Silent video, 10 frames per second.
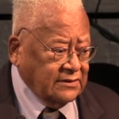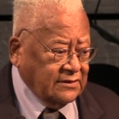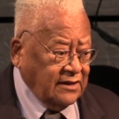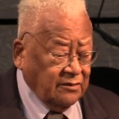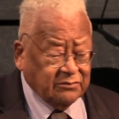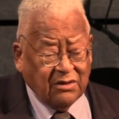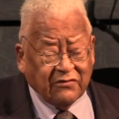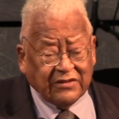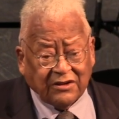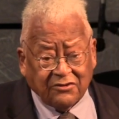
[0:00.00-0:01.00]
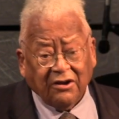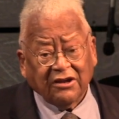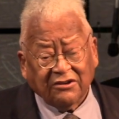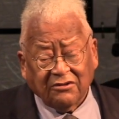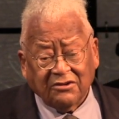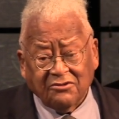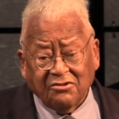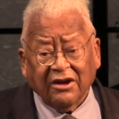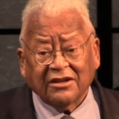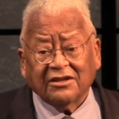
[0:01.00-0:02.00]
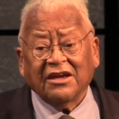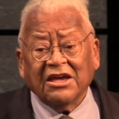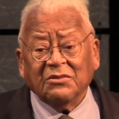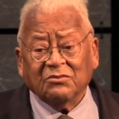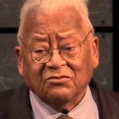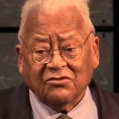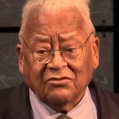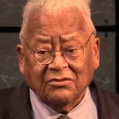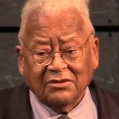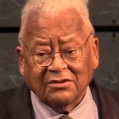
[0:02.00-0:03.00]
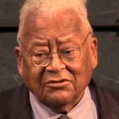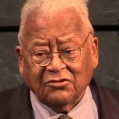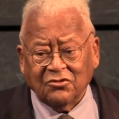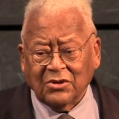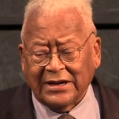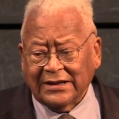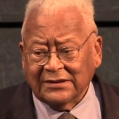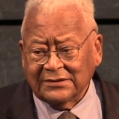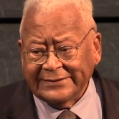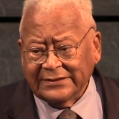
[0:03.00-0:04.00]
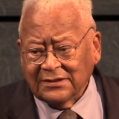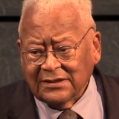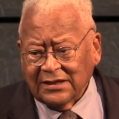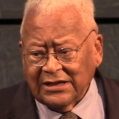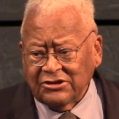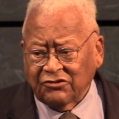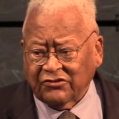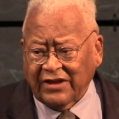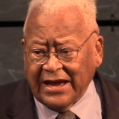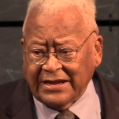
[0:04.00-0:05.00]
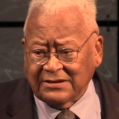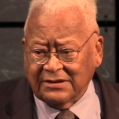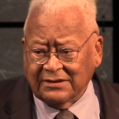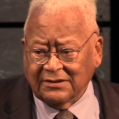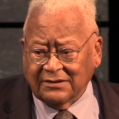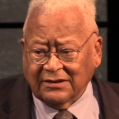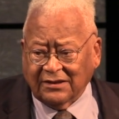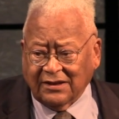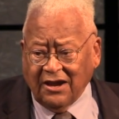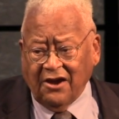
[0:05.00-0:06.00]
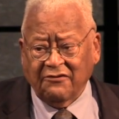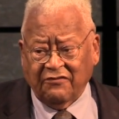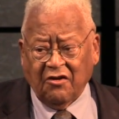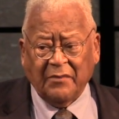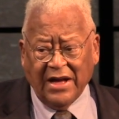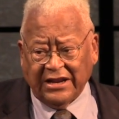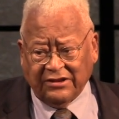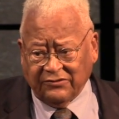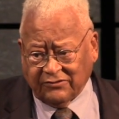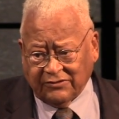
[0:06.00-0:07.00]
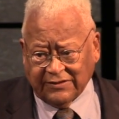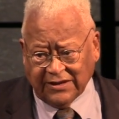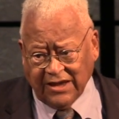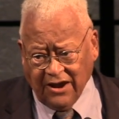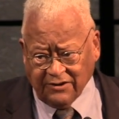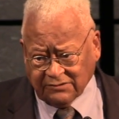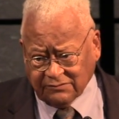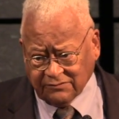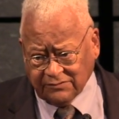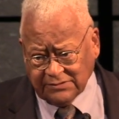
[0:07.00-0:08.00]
and helped even the cricket teams to understand the care of their bodies, care